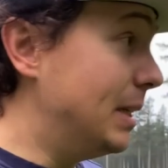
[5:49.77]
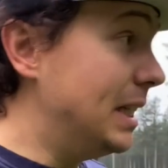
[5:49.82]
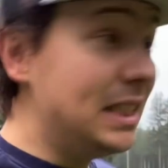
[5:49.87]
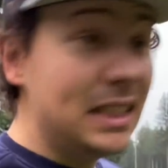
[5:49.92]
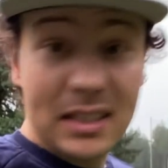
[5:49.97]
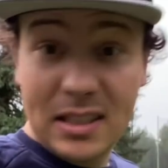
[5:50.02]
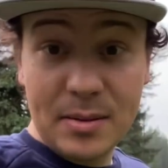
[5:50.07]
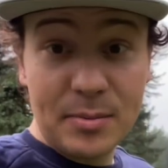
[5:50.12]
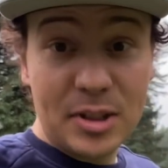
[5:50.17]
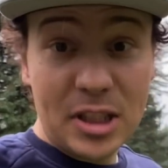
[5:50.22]
He
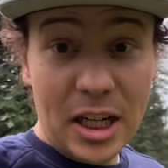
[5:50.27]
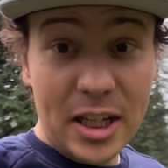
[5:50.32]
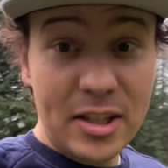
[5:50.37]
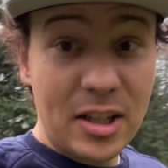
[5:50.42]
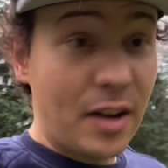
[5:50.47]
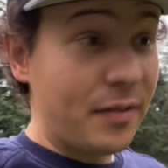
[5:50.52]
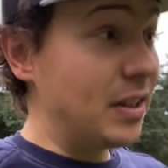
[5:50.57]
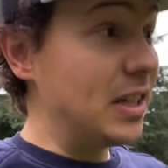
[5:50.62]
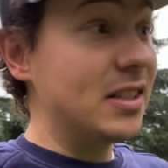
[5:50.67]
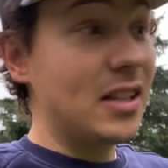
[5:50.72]
did some studies
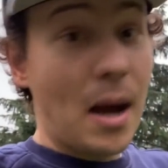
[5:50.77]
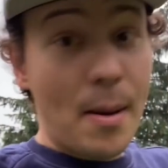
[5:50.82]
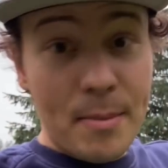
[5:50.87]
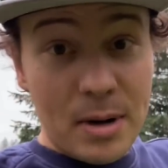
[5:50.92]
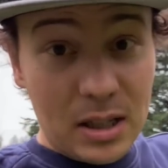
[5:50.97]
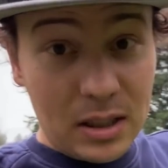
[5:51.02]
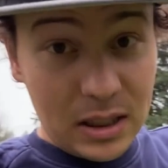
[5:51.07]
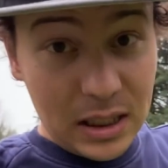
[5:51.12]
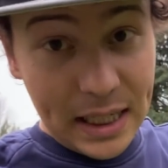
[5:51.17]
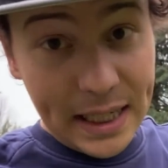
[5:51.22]
off this. I'm
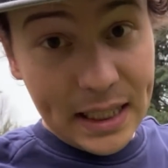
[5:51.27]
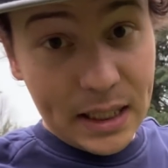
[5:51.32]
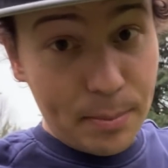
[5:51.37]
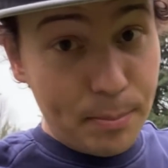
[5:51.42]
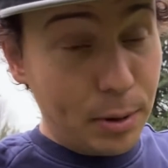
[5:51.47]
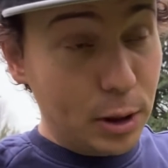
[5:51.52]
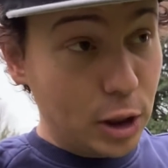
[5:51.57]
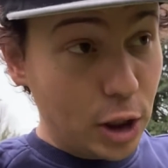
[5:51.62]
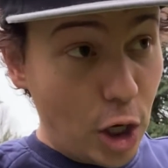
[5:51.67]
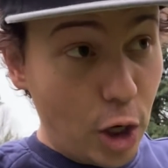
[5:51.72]
gonna link
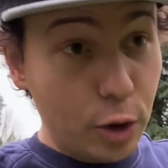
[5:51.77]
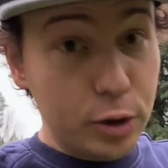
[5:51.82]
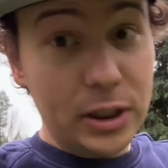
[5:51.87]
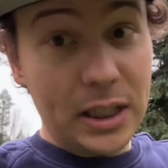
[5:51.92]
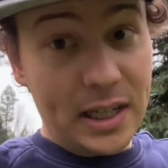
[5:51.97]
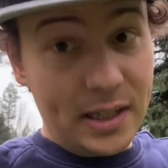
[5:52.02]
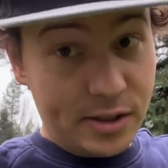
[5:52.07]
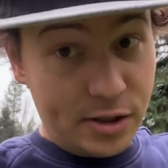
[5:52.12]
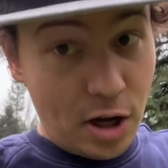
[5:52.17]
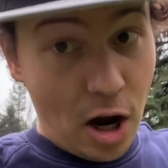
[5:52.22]
below to
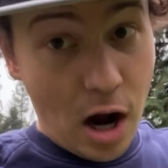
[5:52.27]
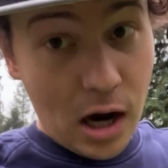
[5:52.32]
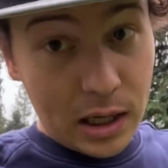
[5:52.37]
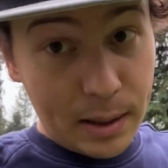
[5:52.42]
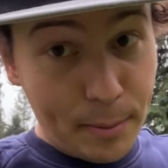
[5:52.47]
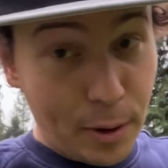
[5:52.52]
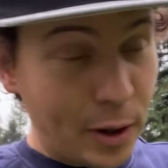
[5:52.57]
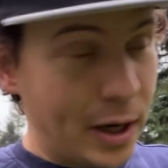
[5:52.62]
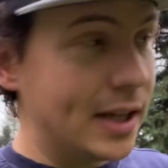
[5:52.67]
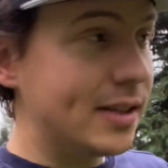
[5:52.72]
his talk
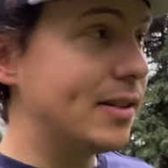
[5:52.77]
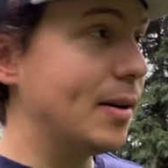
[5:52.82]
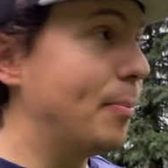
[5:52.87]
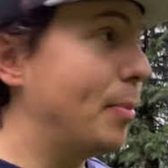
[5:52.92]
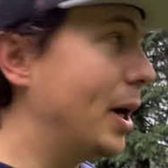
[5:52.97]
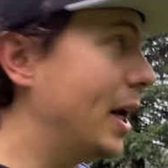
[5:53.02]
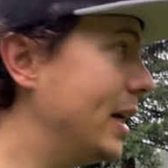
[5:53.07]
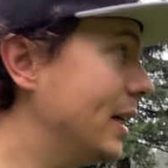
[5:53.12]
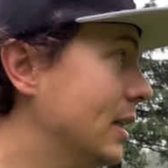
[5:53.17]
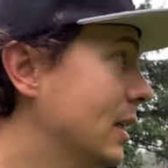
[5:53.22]
about heads up
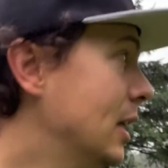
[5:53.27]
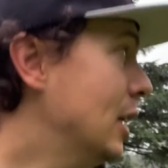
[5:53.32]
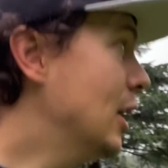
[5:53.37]
putting.